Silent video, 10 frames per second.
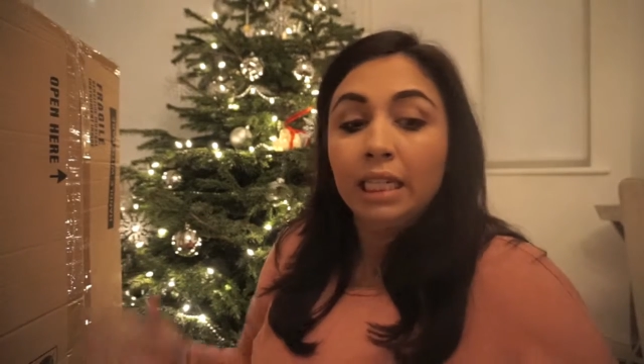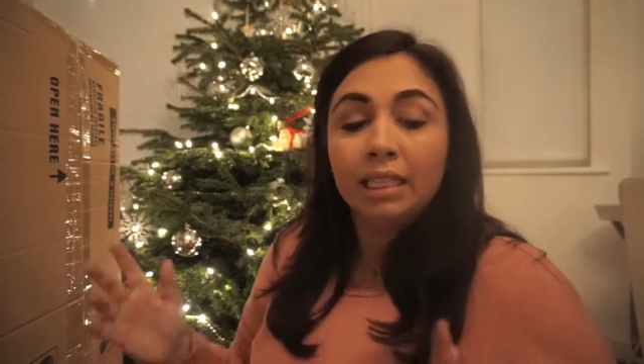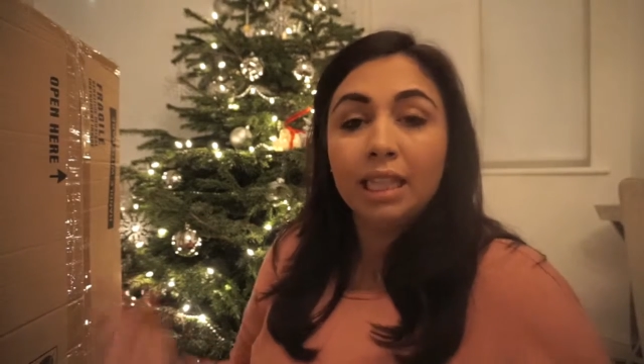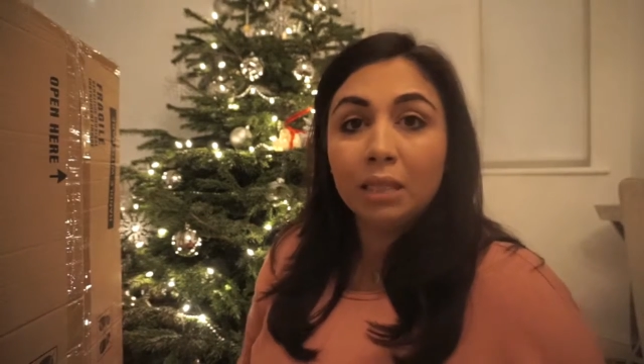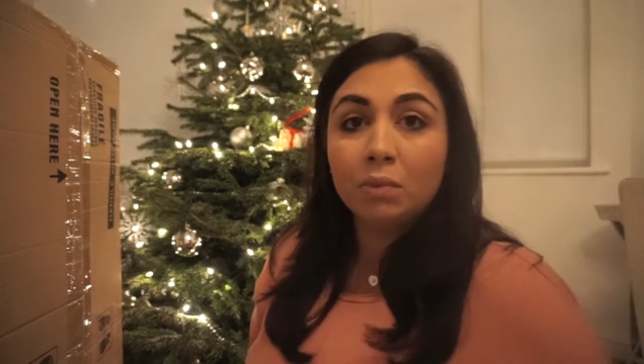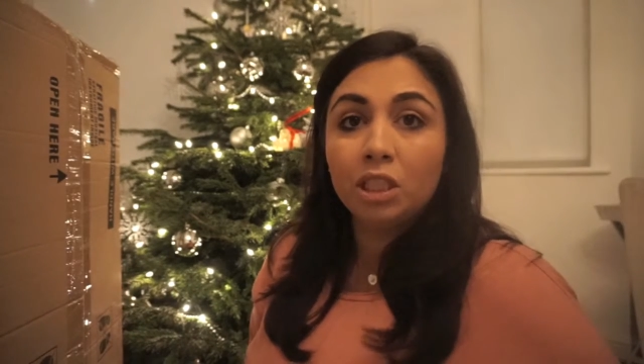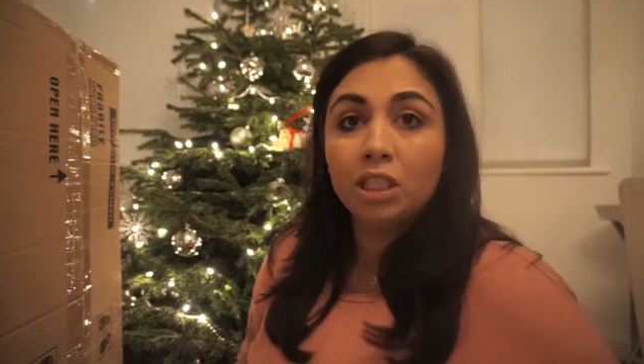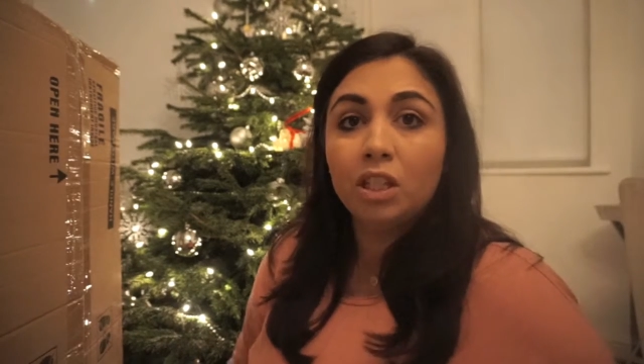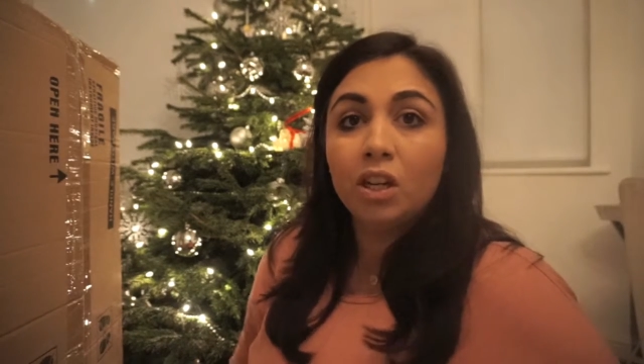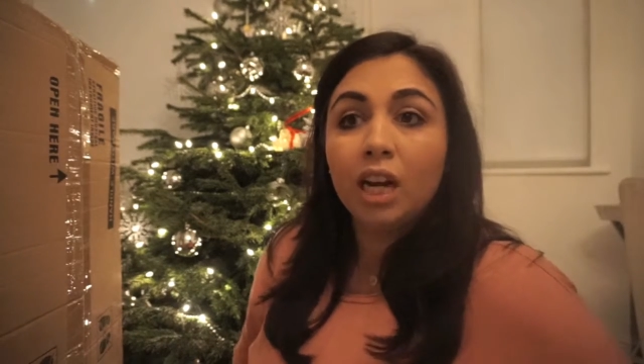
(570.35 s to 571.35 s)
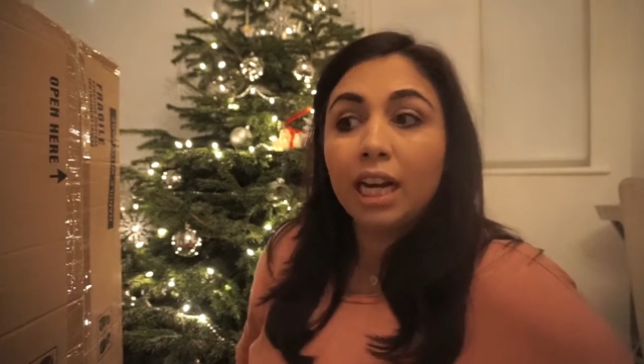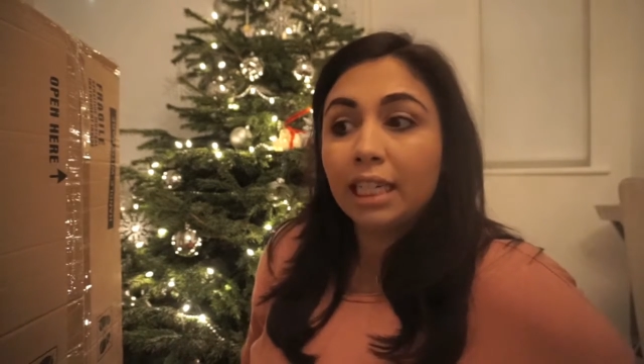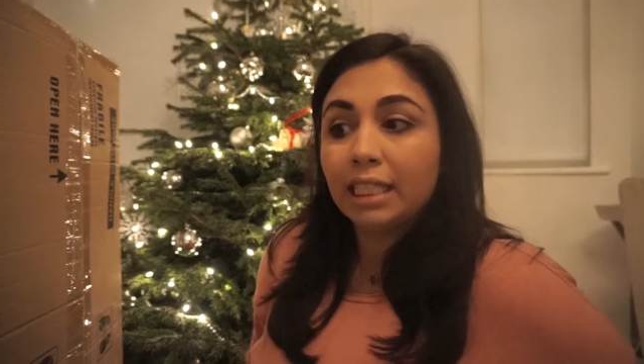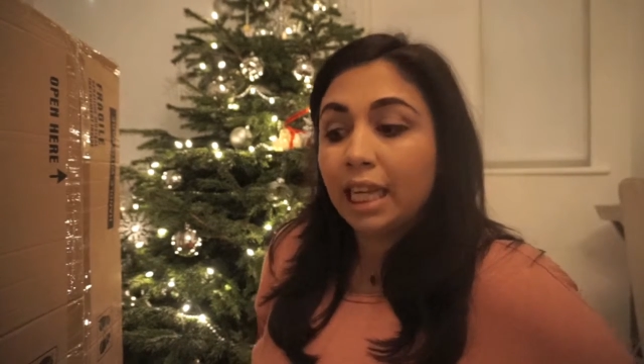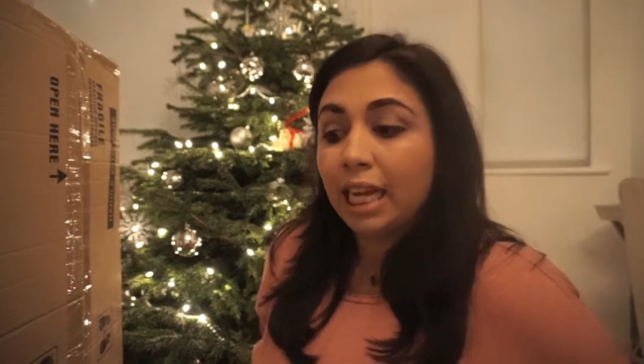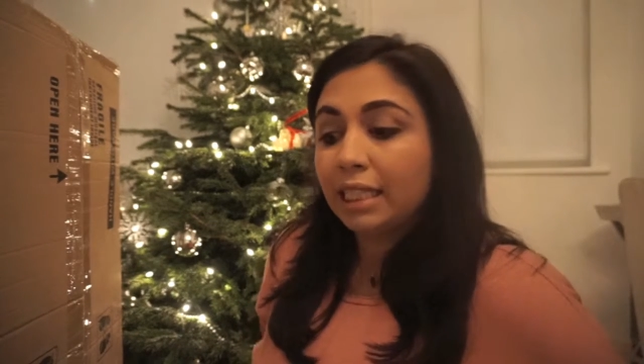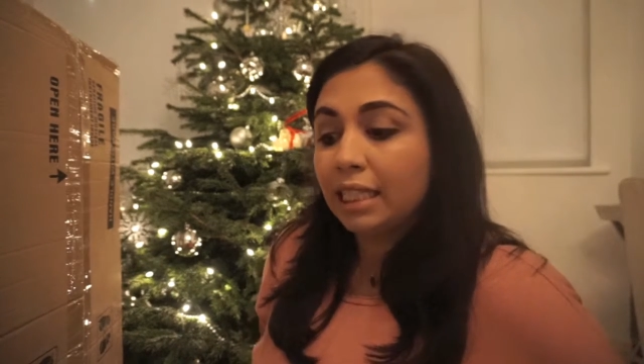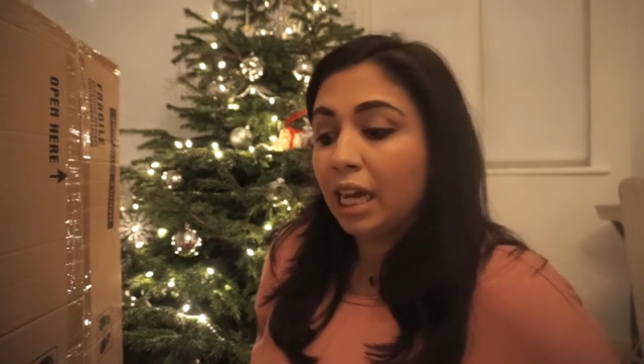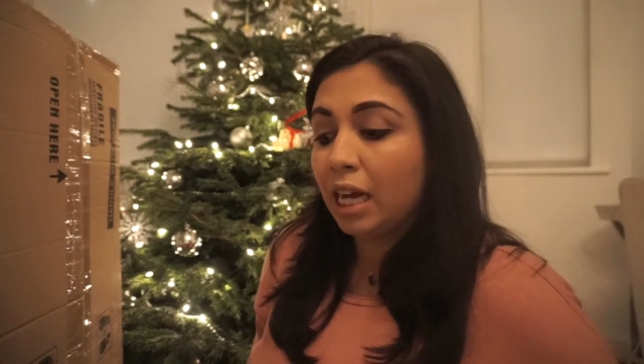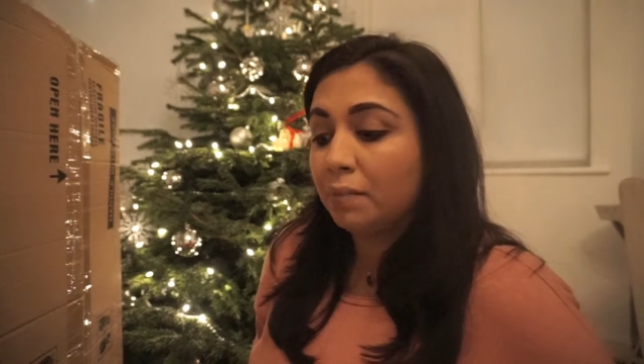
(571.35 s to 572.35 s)
So that's what she's got. Like I said,
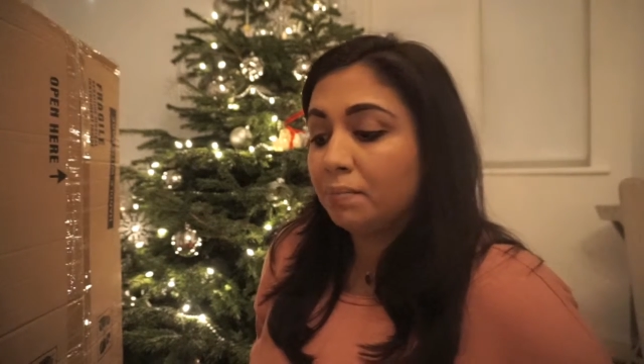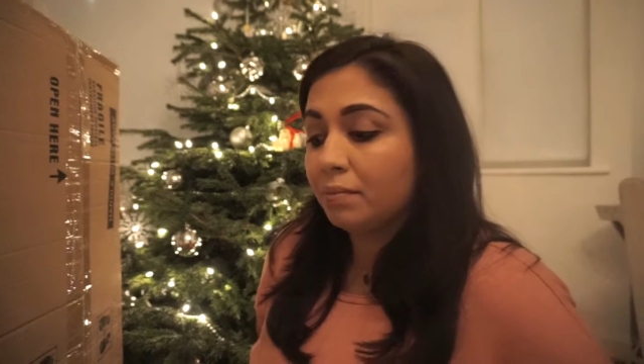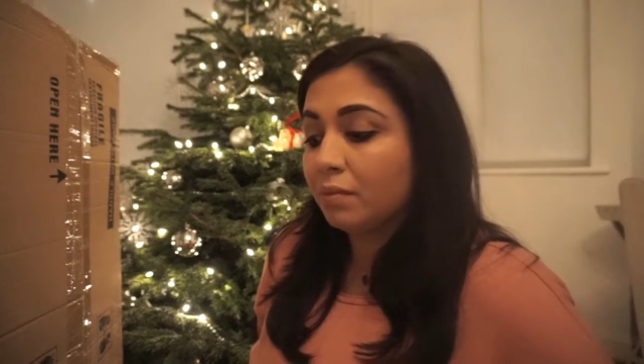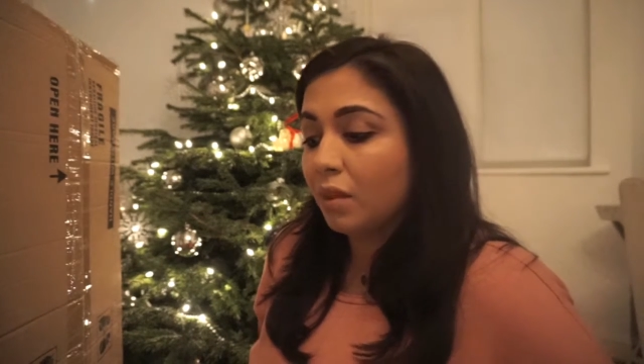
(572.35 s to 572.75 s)
um,